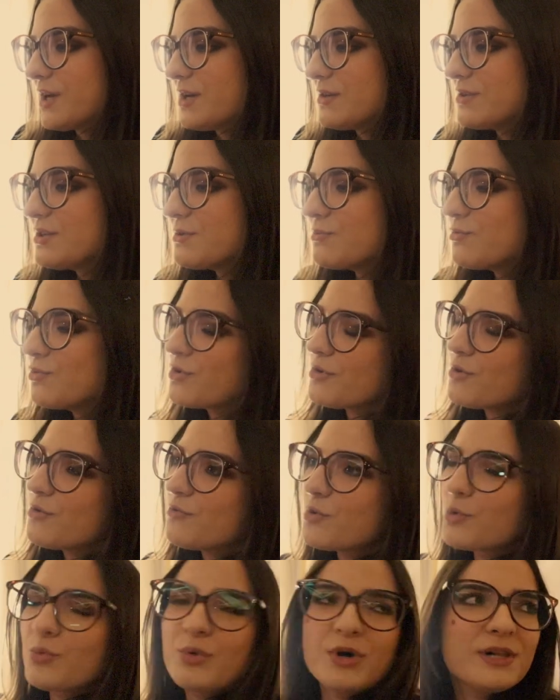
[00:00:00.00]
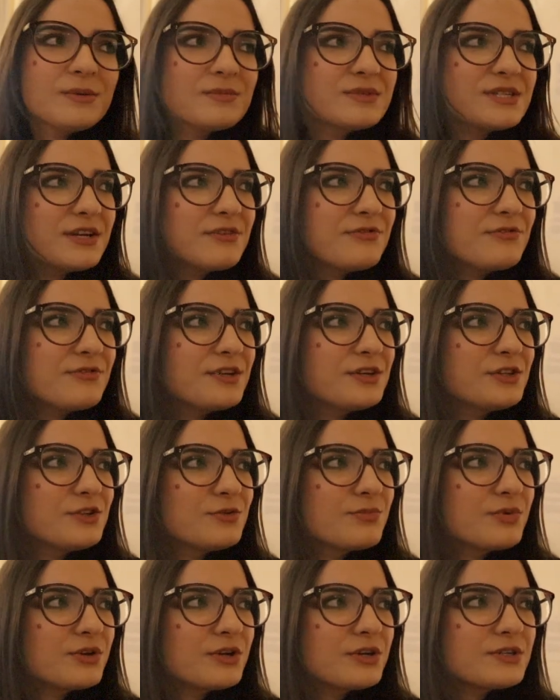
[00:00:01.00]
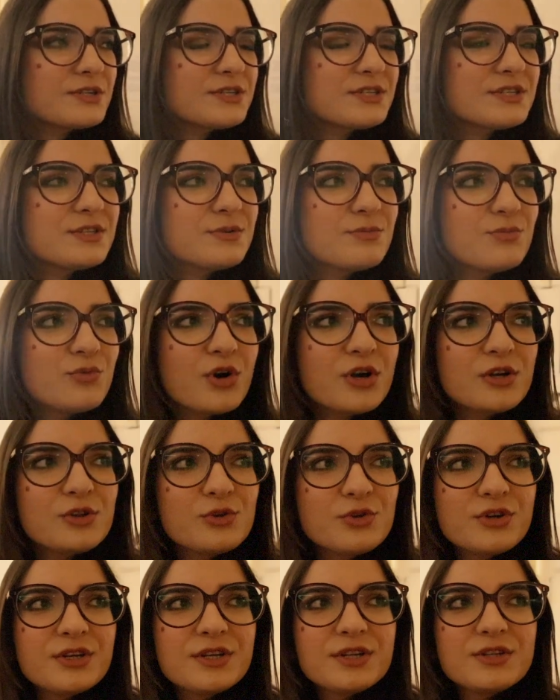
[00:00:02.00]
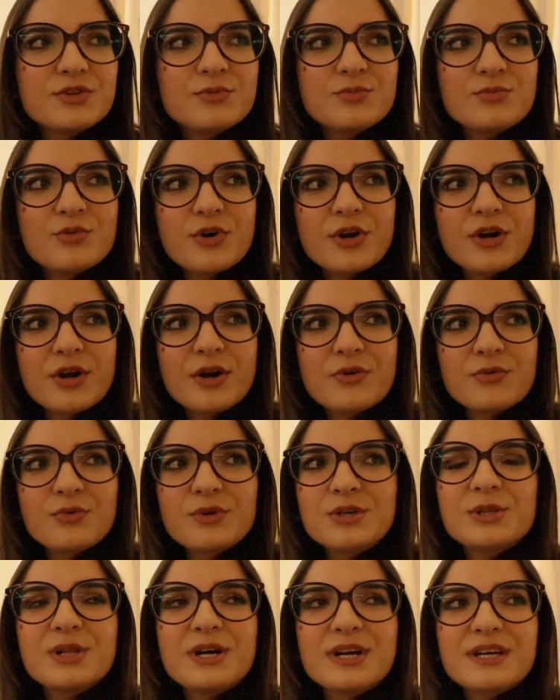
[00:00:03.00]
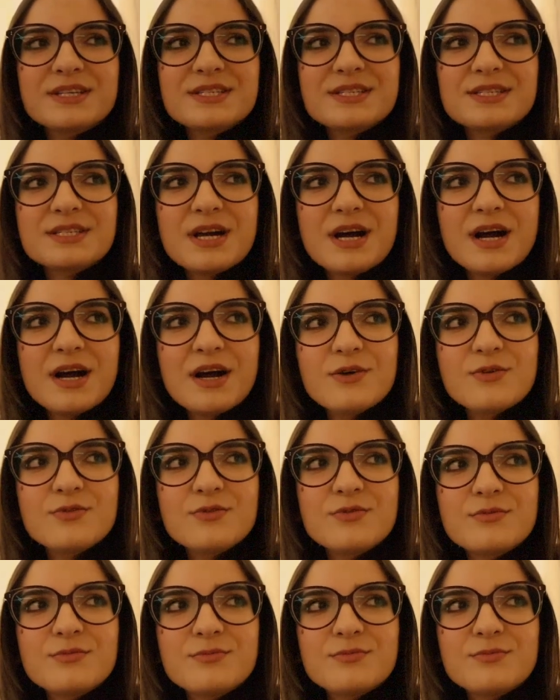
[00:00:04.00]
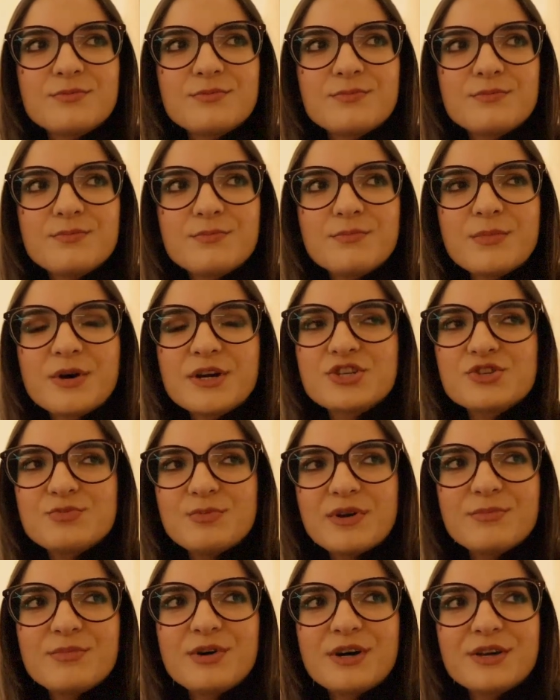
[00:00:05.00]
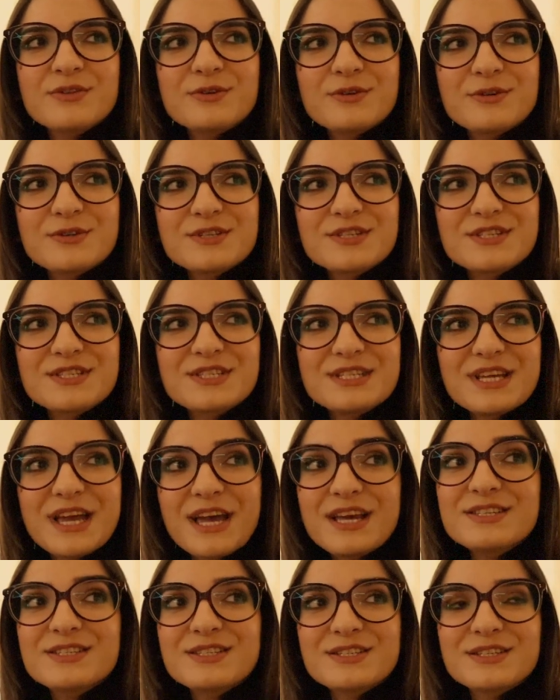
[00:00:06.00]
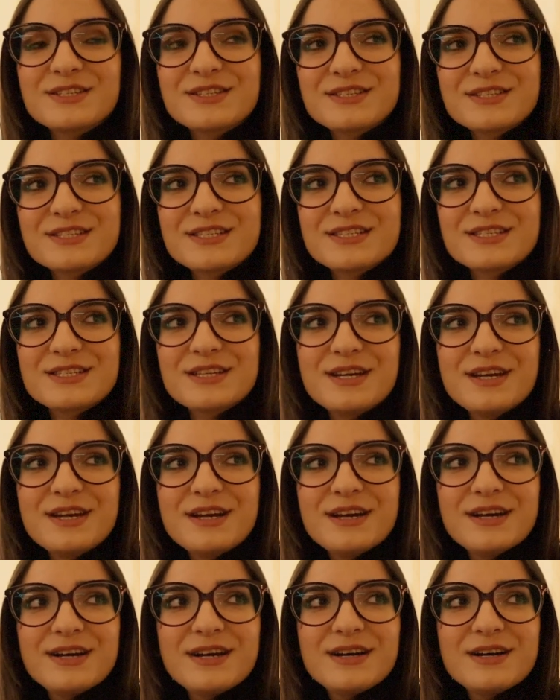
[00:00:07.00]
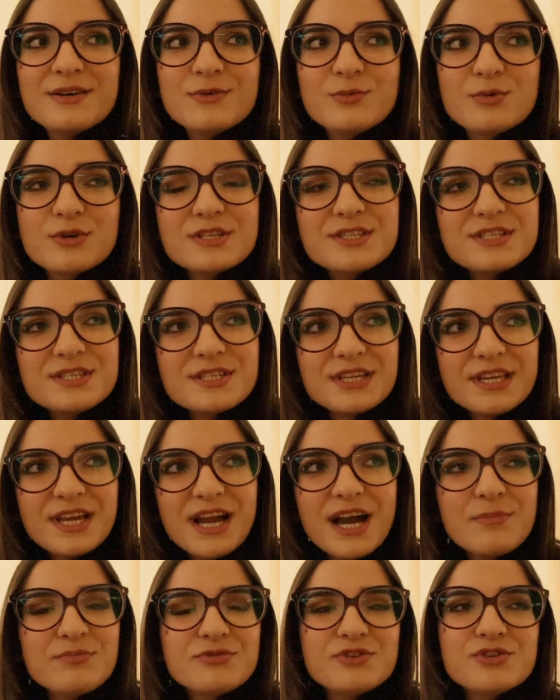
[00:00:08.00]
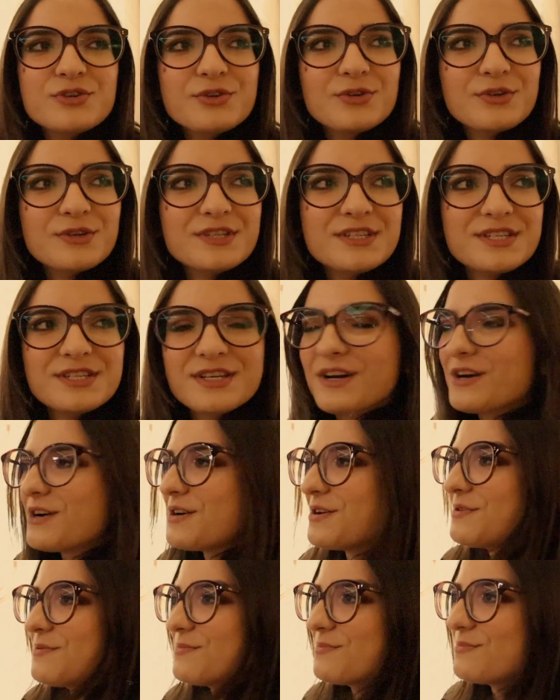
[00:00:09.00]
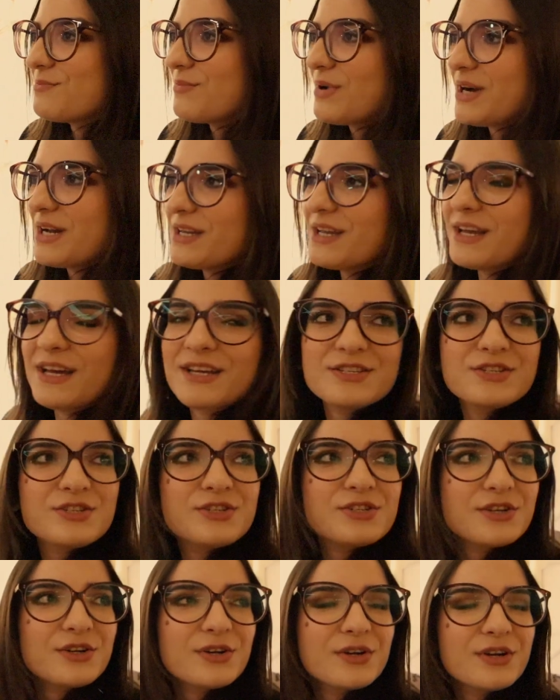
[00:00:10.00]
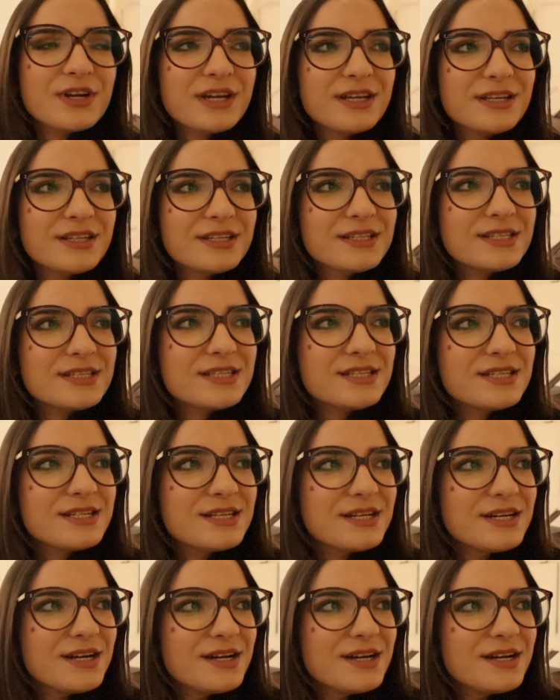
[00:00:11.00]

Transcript: overwhelmed I feel, because the more I look at it, the more I realize how much my mother's essence was captured by Esther, and